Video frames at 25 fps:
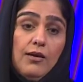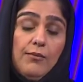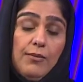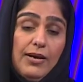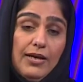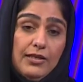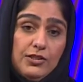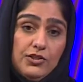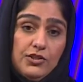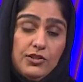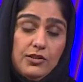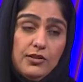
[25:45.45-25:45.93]

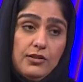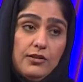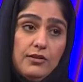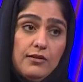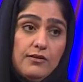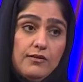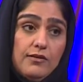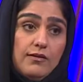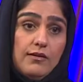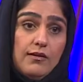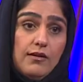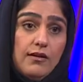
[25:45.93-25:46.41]

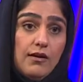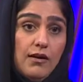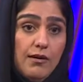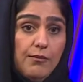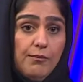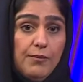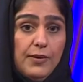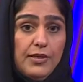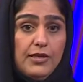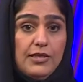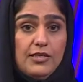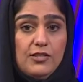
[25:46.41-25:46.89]
Imagine
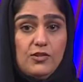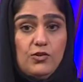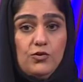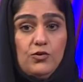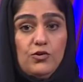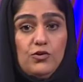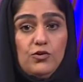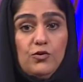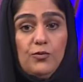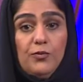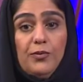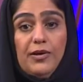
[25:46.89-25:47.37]

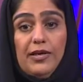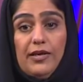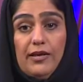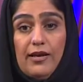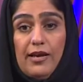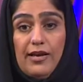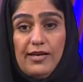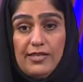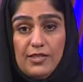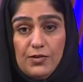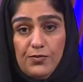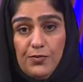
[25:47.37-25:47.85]
companies used to
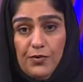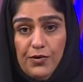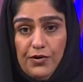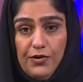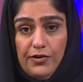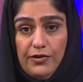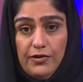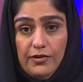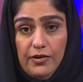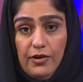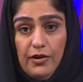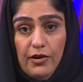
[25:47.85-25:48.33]
bring
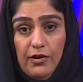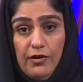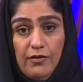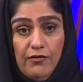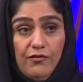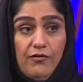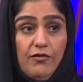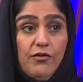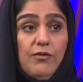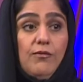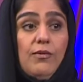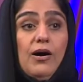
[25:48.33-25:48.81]
experts
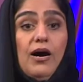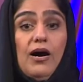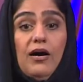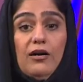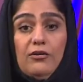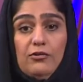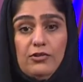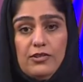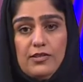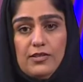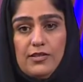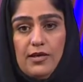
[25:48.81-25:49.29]
from
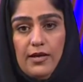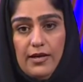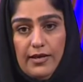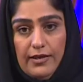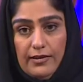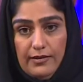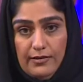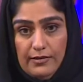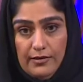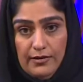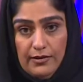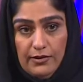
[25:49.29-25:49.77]

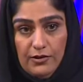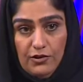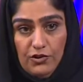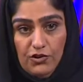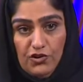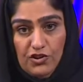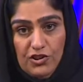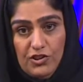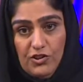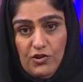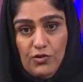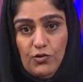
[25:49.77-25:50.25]
outside
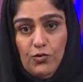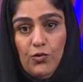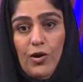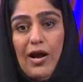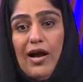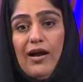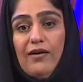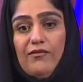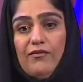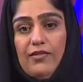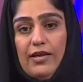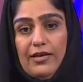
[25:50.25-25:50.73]
just
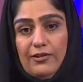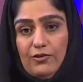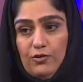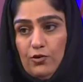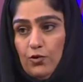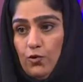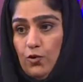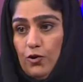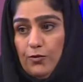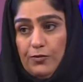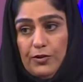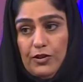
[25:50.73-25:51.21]
to have
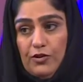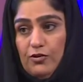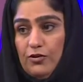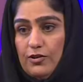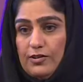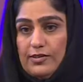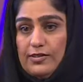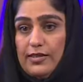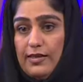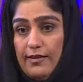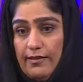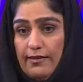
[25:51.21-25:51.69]
that role,
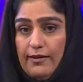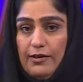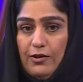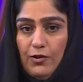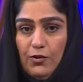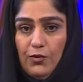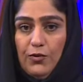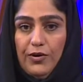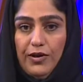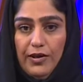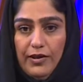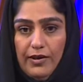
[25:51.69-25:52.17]
because in
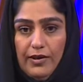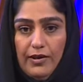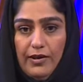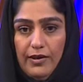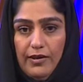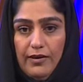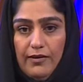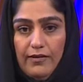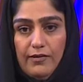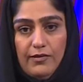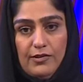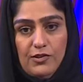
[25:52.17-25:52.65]
the
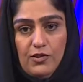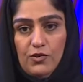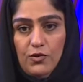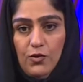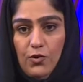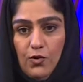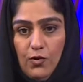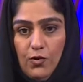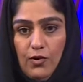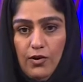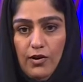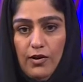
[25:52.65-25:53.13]
UAE,
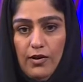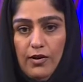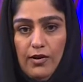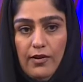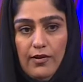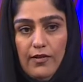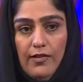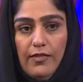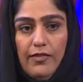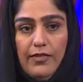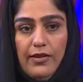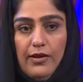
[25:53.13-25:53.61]
this role,
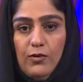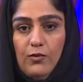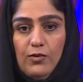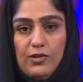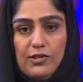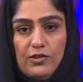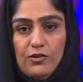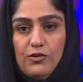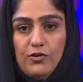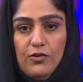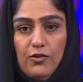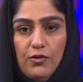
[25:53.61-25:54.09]
there
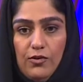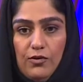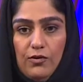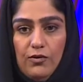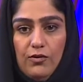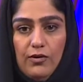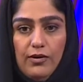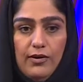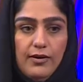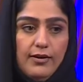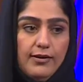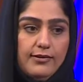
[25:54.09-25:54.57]
was
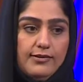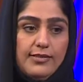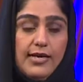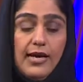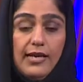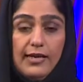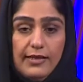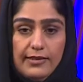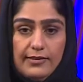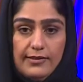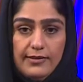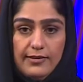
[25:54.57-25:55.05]
no
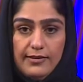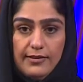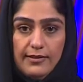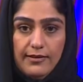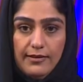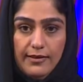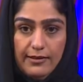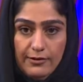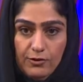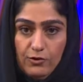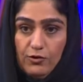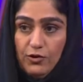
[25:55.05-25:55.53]

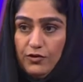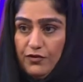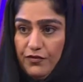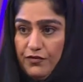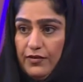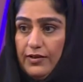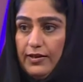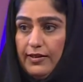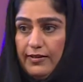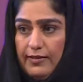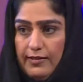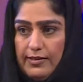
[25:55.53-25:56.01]
talent that
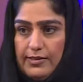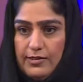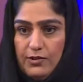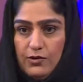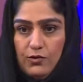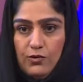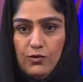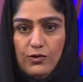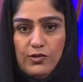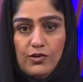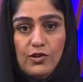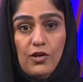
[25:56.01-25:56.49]
could fill in
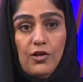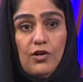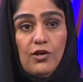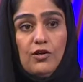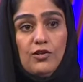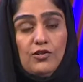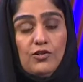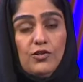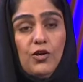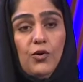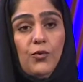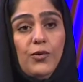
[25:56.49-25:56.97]
these roles.
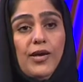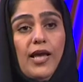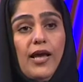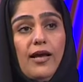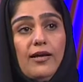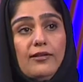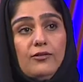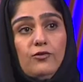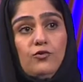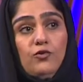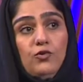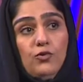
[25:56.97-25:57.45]
So we
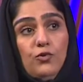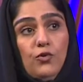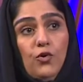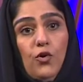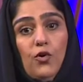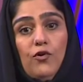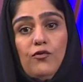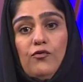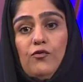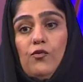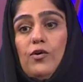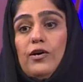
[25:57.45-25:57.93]
had
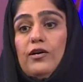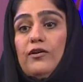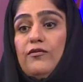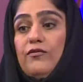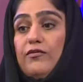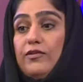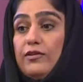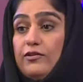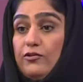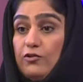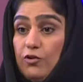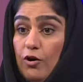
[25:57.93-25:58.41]
one
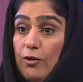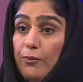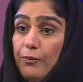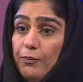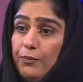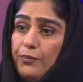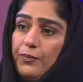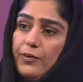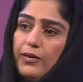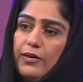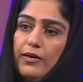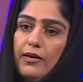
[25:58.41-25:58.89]
of the
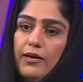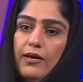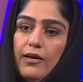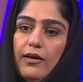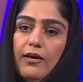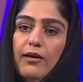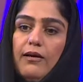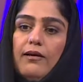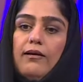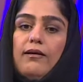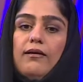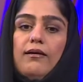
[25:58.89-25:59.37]
top
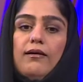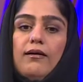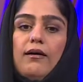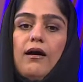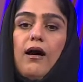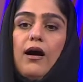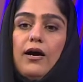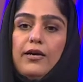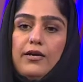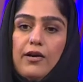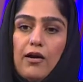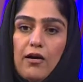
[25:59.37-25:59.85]

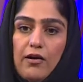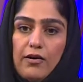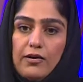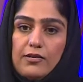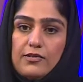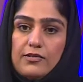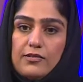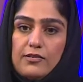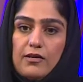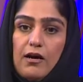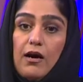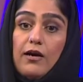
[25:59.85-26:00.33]

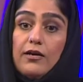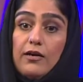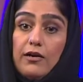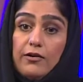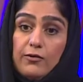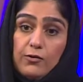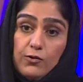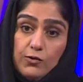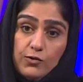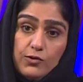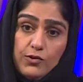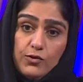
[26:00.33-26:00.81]

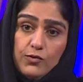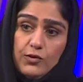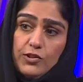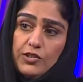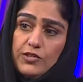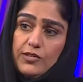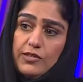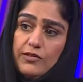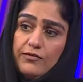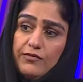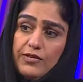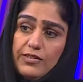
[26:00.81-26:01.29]
IROs,
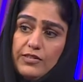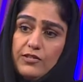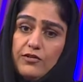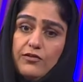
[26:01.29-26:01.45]
which is